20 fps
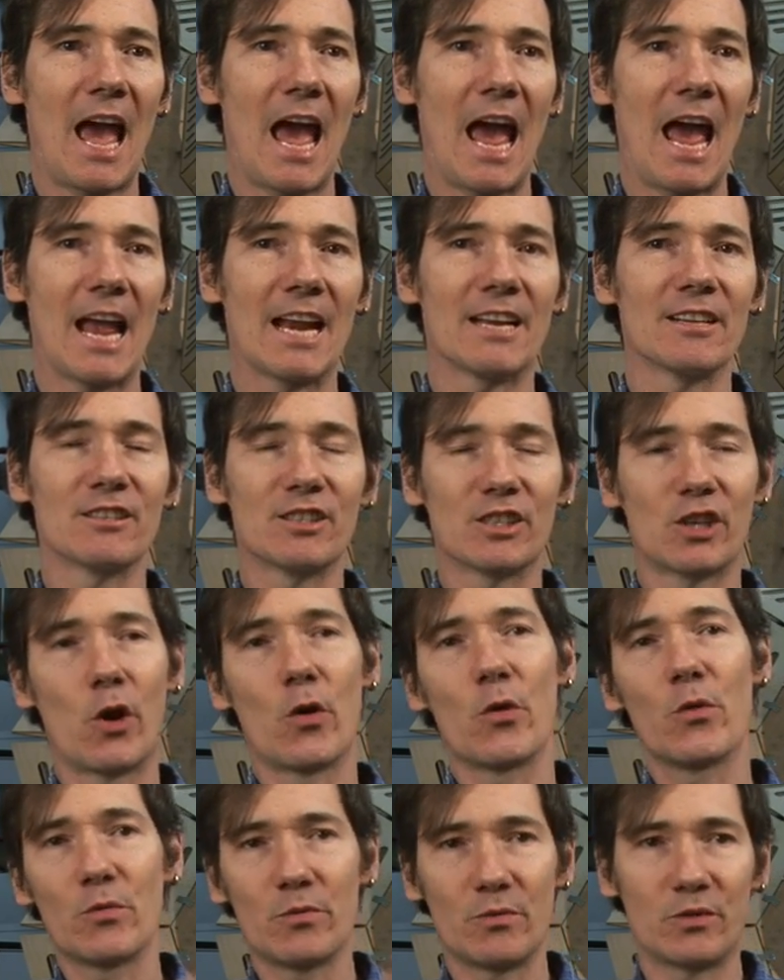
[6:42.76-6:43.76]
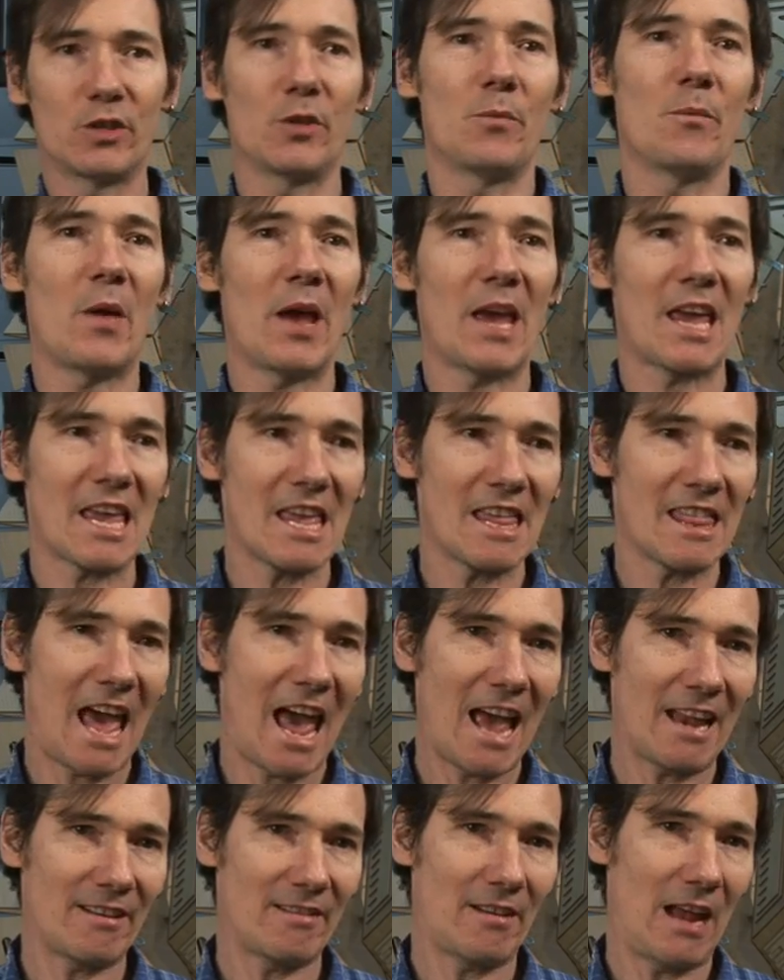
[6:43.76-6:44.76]
And so to me,
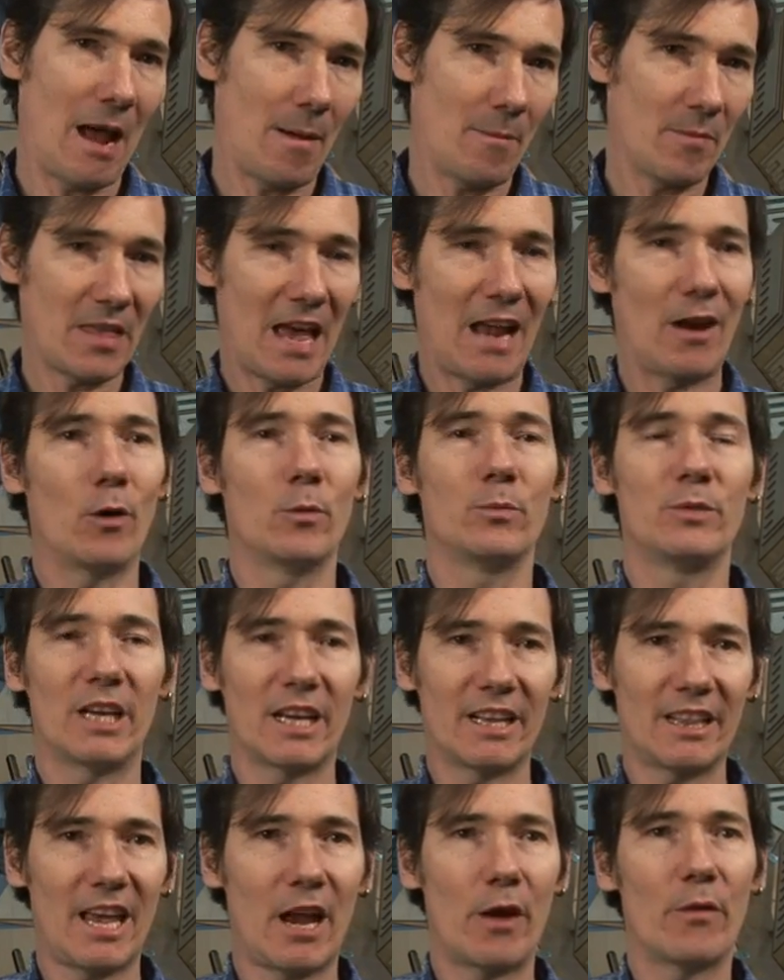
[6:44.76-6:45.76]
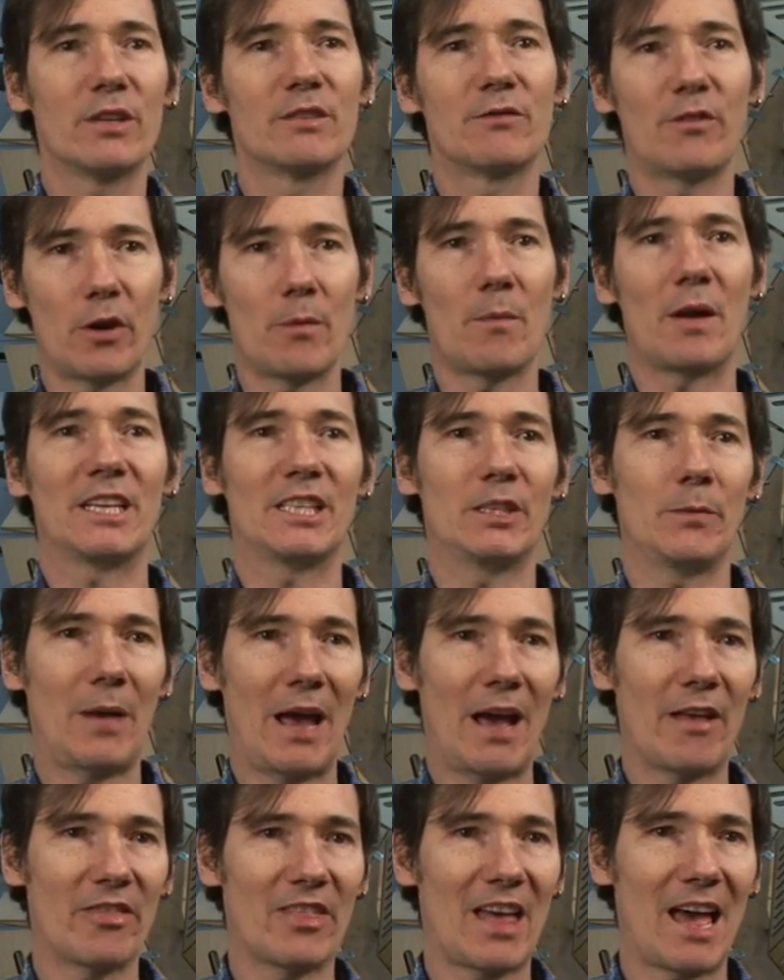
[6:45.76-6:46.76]
that object there is very much
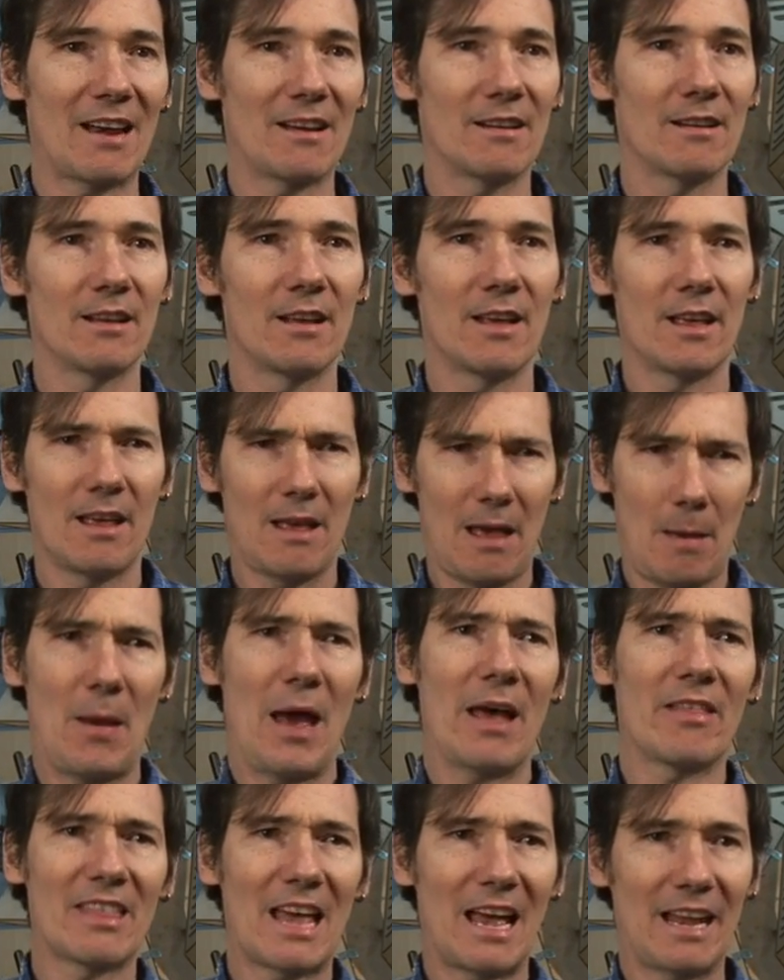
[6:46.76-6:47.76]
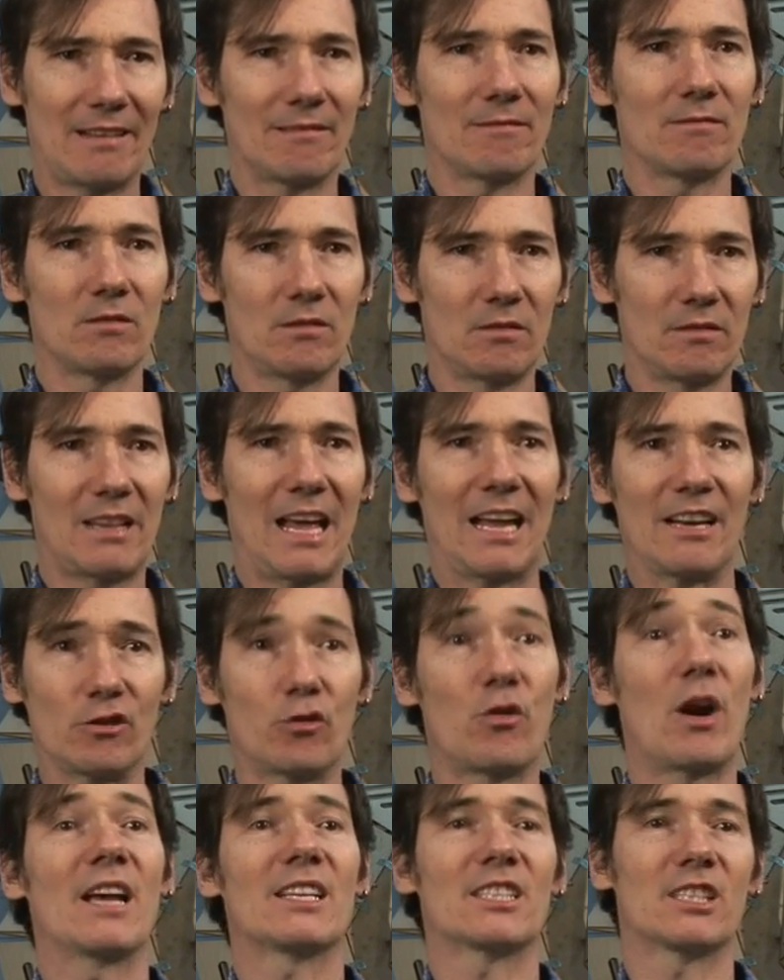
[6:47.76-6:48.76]
about that
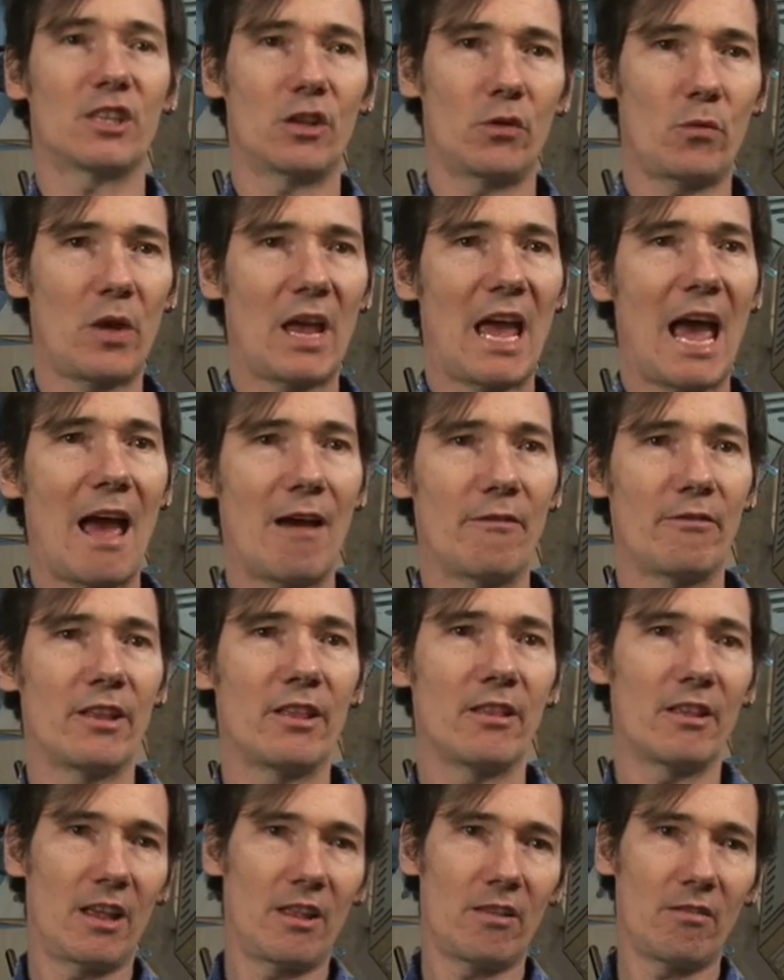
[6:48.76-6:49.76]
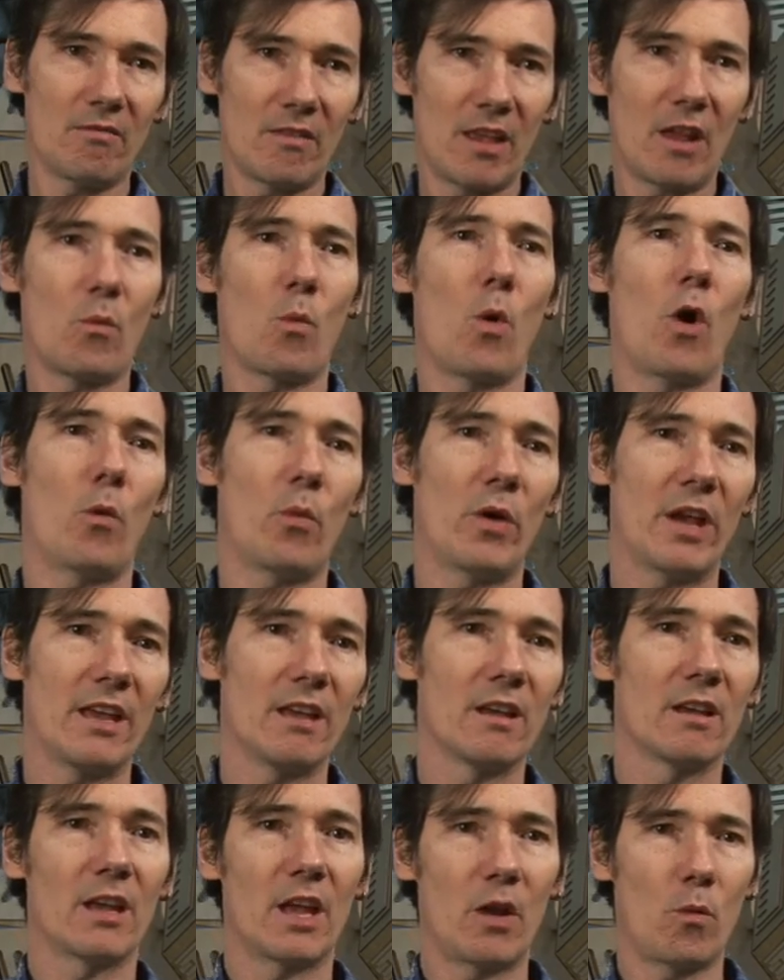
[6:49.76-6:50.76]
trust that we have in what we
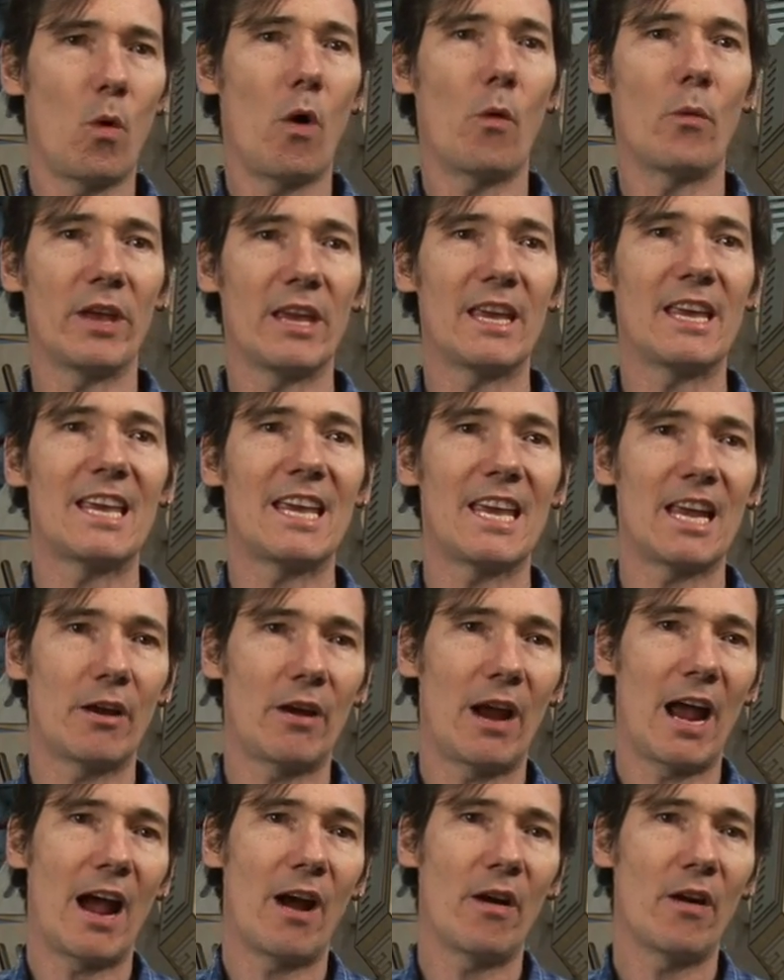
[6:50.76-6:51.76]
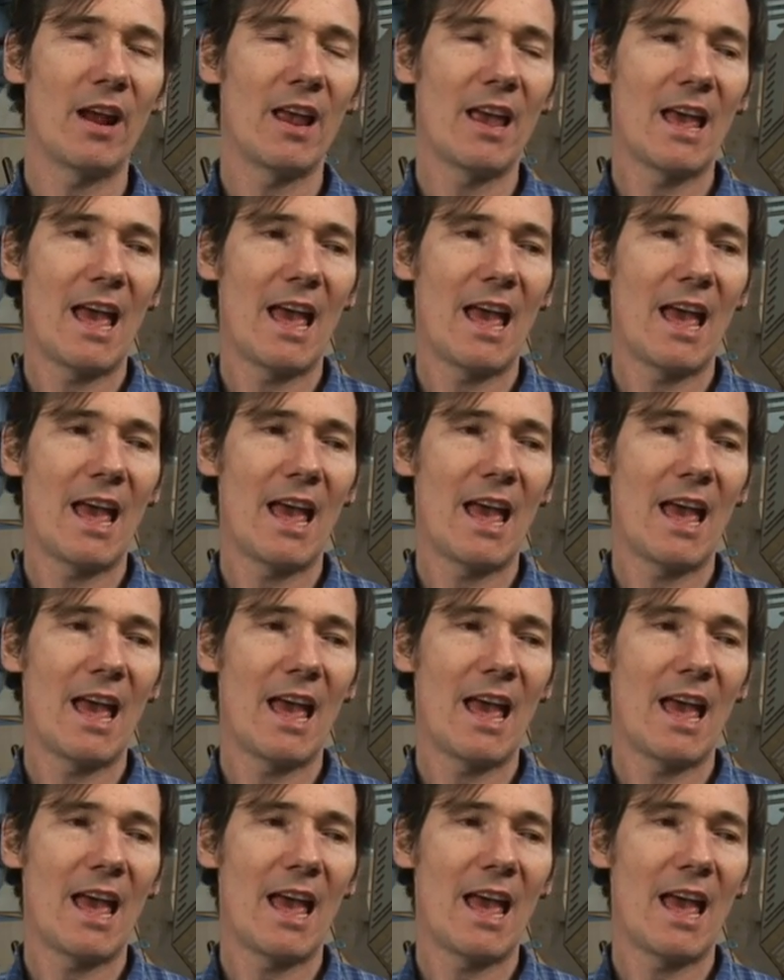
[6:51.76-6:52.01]
hear,